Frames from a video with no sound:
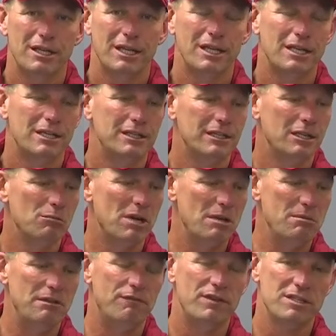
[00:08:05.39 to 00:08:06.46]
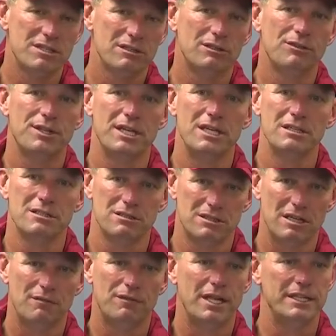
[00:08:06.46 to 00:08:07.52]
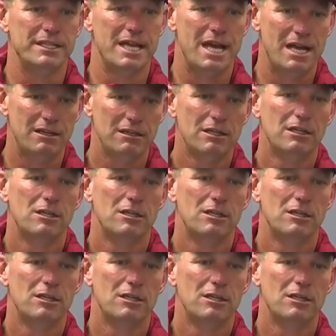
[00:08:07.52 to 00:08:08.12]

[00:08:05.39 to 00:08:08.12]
And it might be physical things and stuff like that.